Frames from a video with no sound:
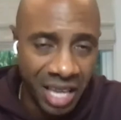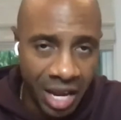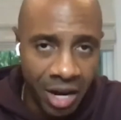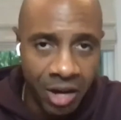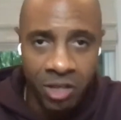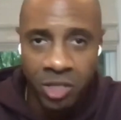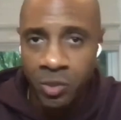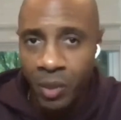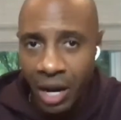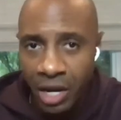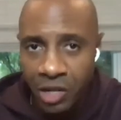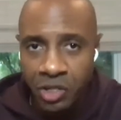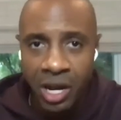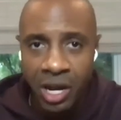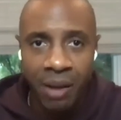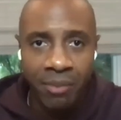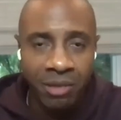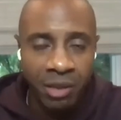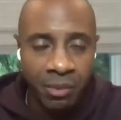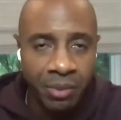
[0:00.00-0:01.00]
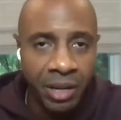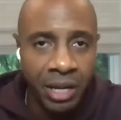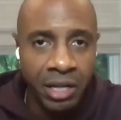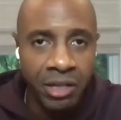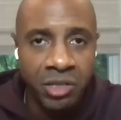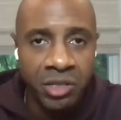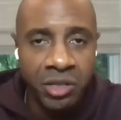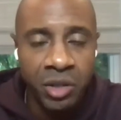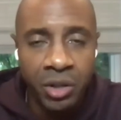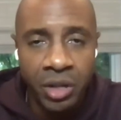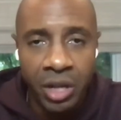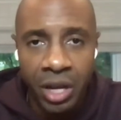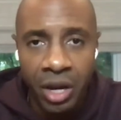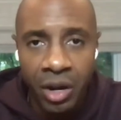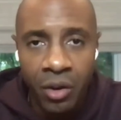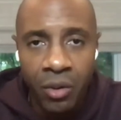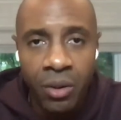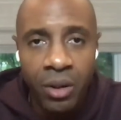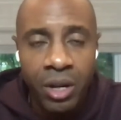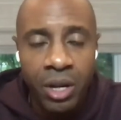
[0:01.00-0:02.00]
there. It's my job to be in
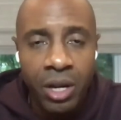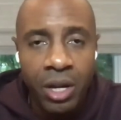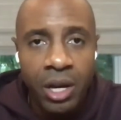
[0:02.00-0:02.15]
studio.